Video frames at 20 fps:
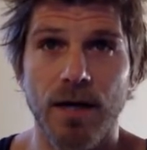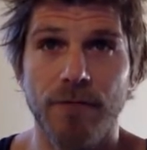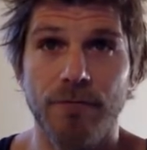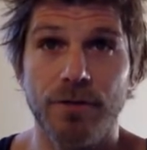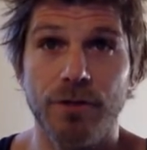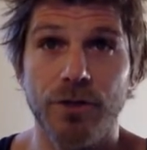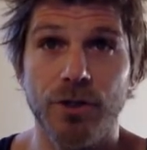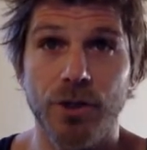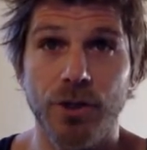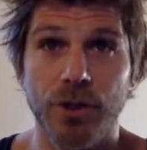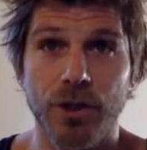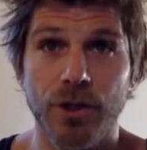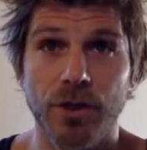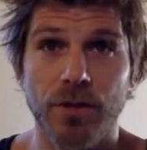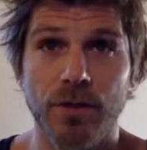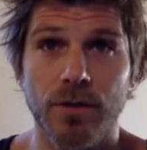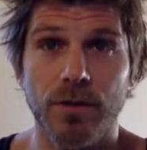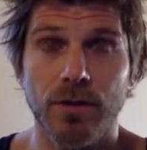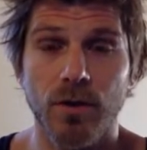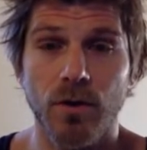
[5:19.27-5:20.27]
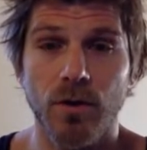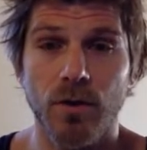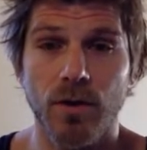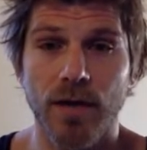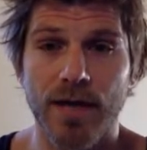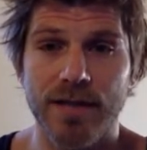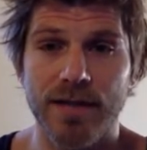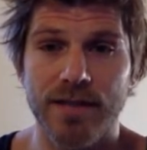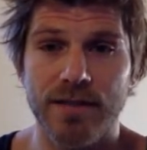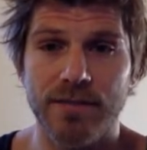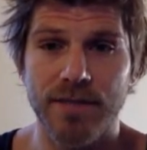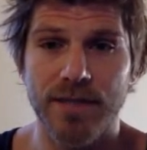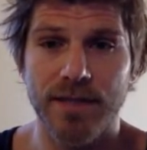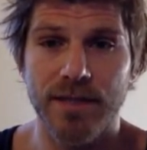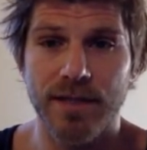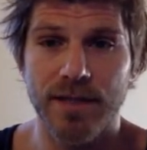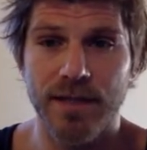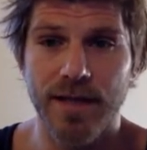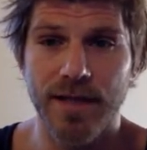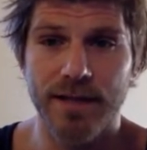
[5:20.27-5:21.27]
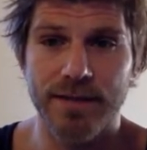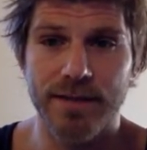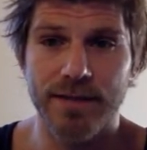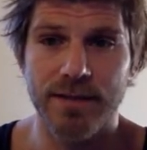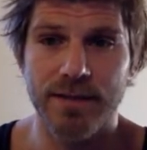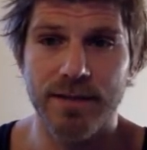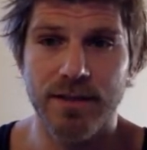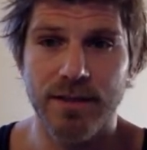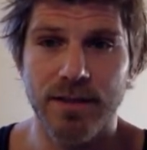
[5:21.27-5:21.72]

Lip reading: for sugar, low glycemic index,